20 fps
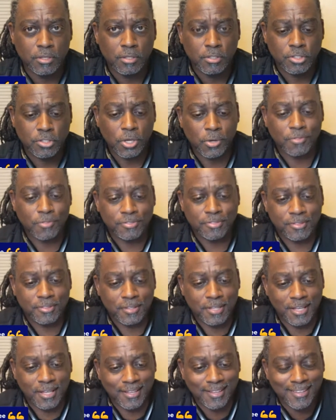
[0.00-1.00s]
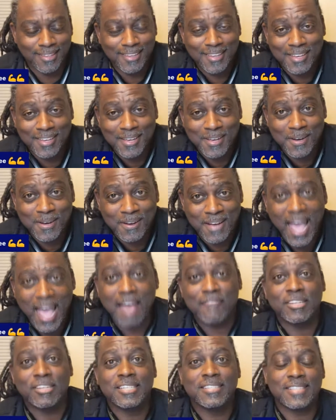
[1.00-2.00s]
So
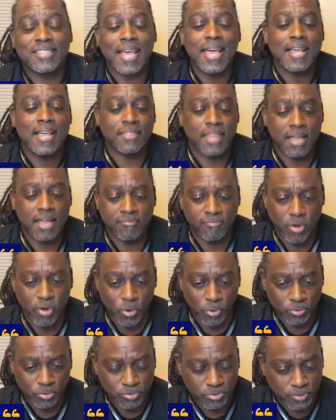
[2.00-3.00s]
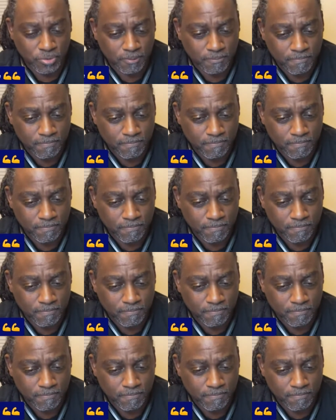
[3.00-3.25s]
having said that, folks,